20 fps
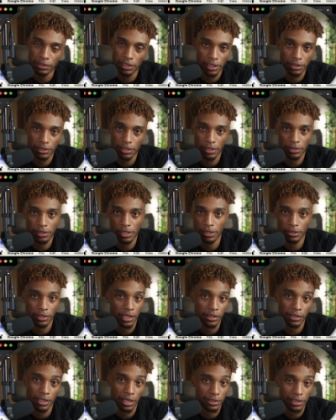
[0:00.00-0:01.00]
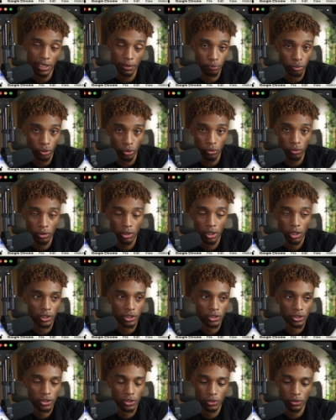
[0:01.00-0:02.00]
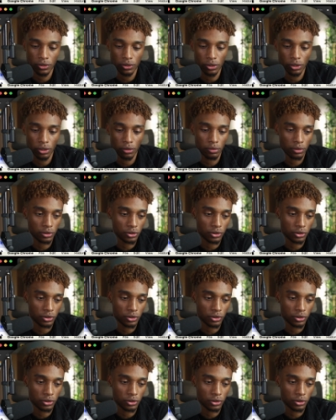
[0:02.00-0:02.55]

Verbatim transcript: dead, dead, dead, dead, dead, dead broke, which you know,